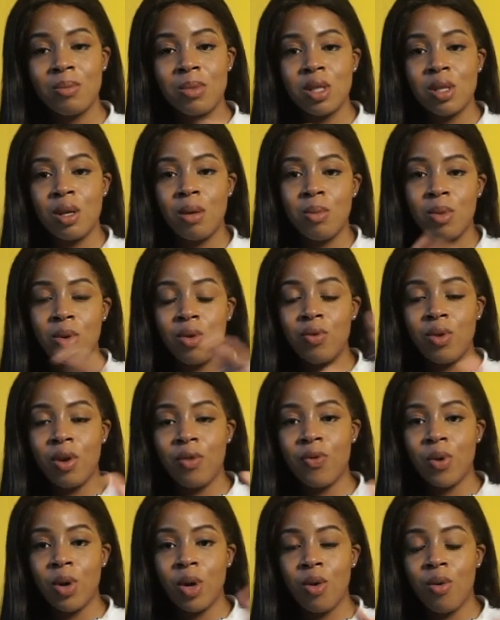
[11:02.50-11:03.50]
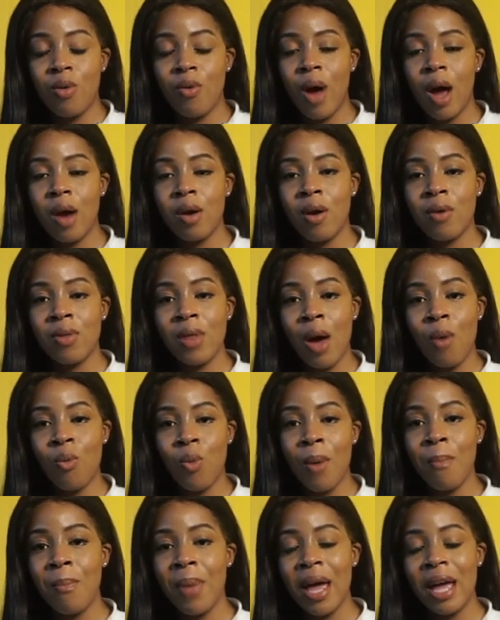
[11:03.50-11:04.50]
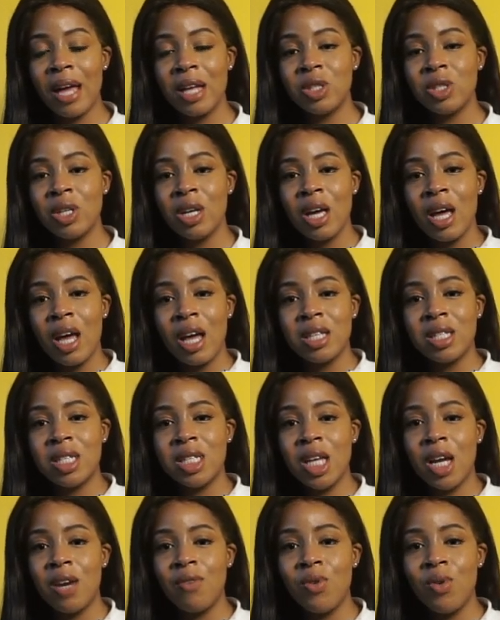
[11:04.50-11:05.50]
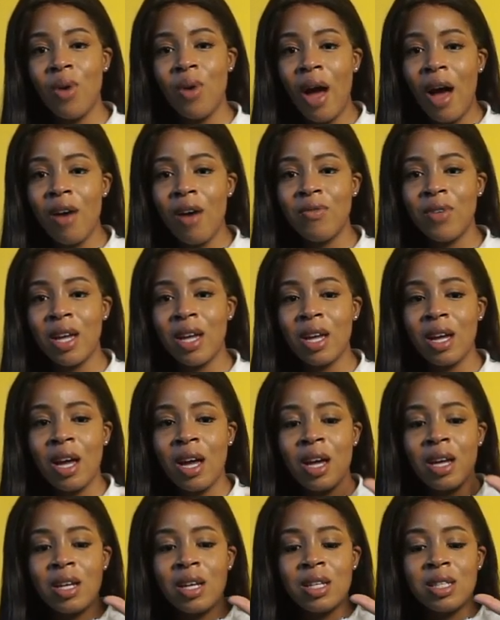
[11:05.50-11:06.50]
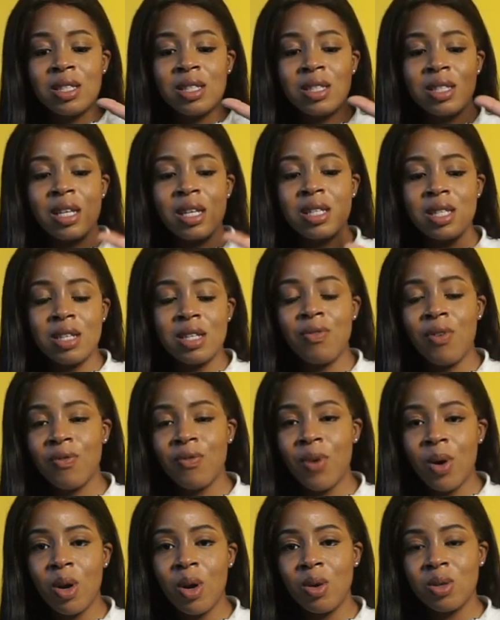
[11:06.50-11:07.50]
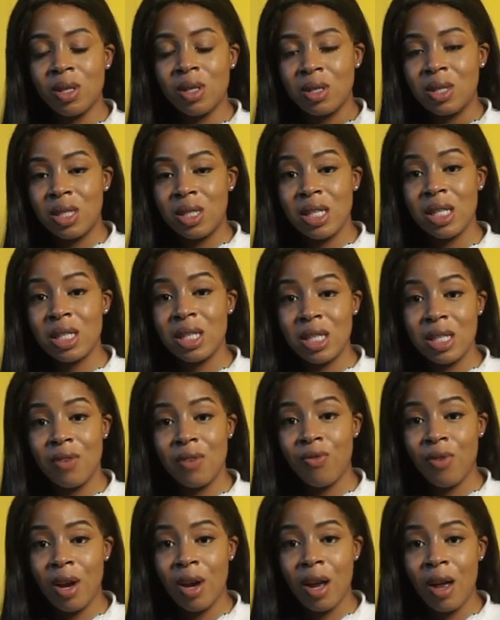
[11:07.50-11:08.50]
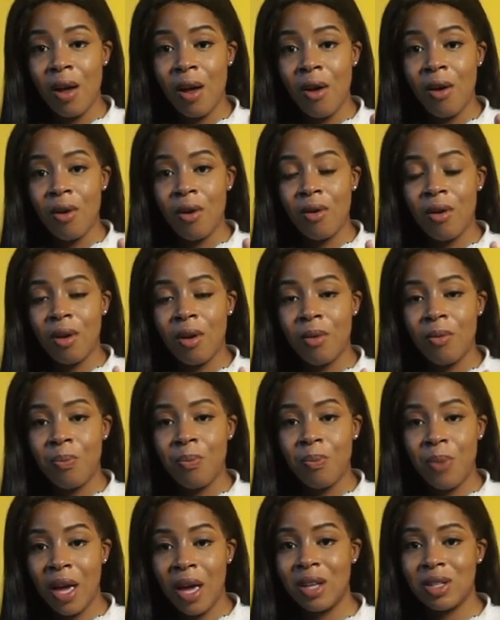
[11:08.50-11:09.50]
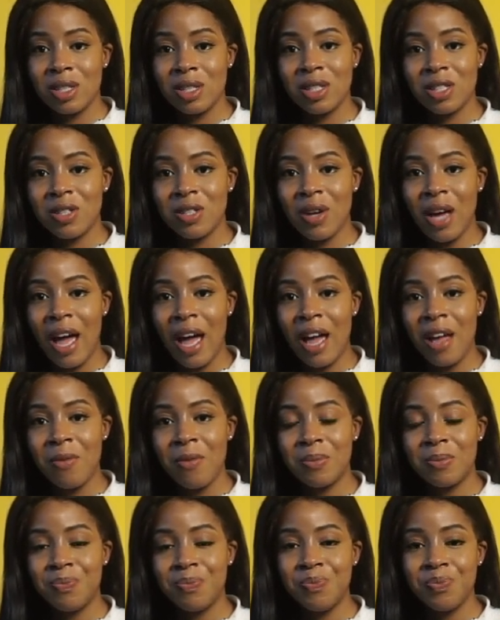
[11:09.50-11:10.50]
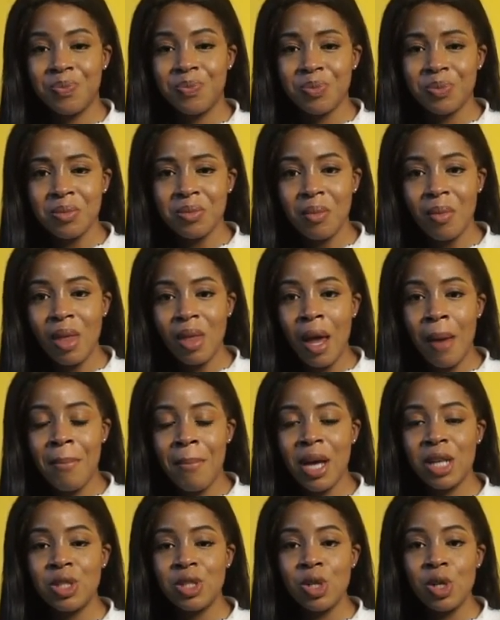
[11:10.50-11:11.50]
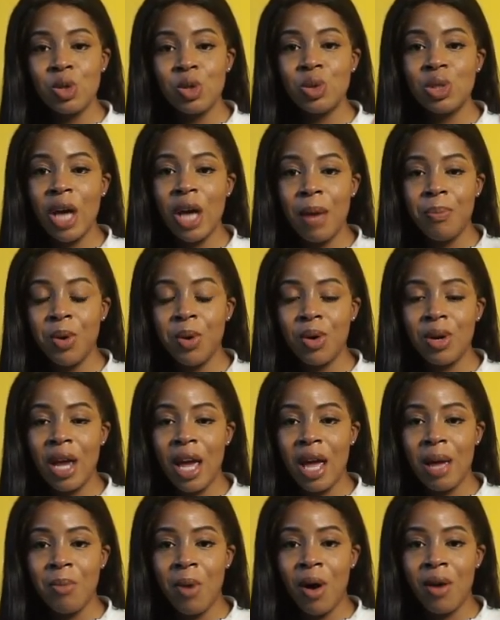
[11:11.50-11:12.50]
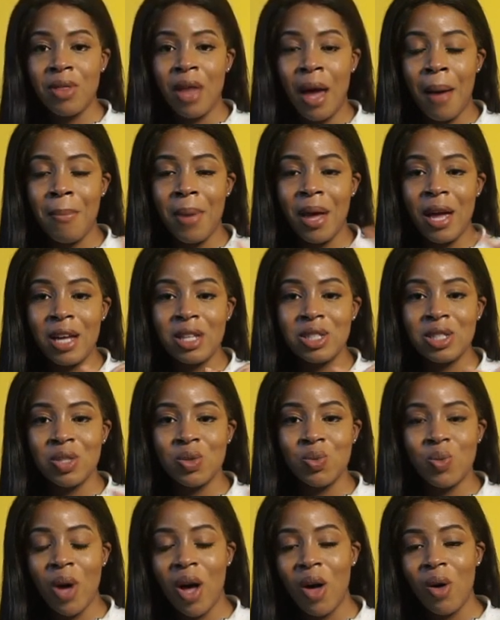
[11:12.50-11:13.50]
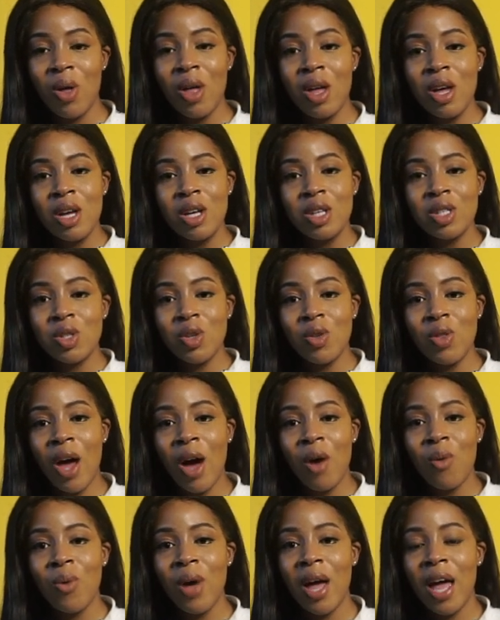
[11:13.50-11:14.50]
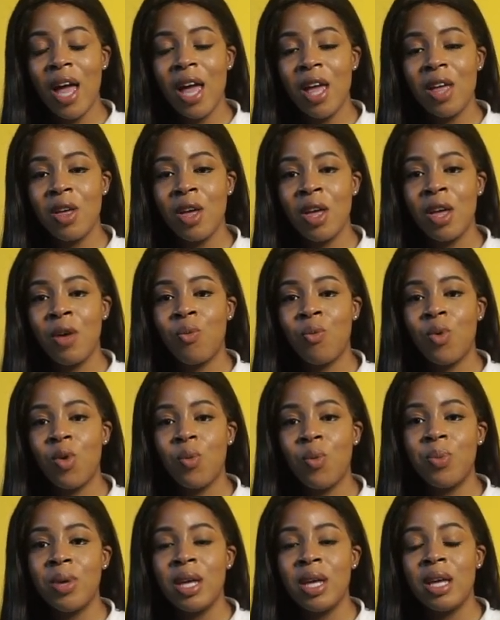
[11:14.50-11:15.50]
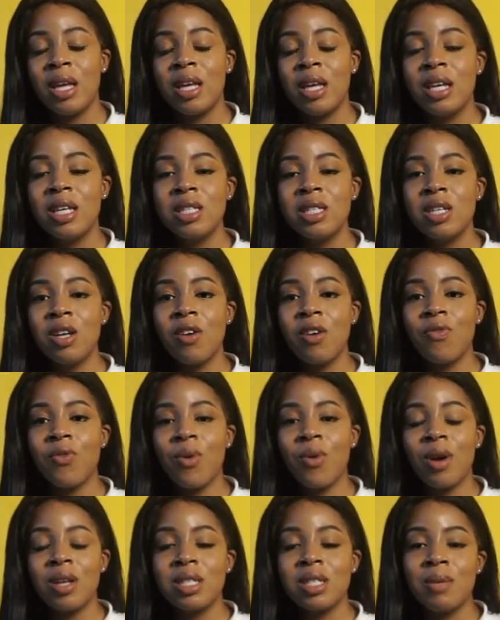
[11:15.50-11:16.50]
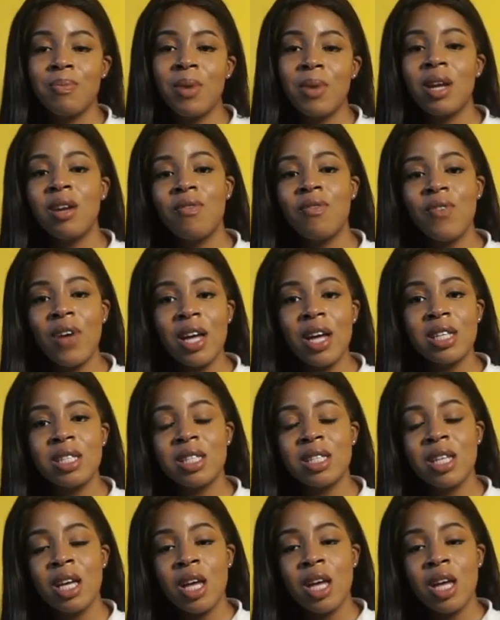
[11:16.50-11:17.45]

to move your photo around on that one page, instead of you having 6 different photos on 6 different pages. Okay, make sure you type your name on that page as well, so that way it will be easier for it to manifest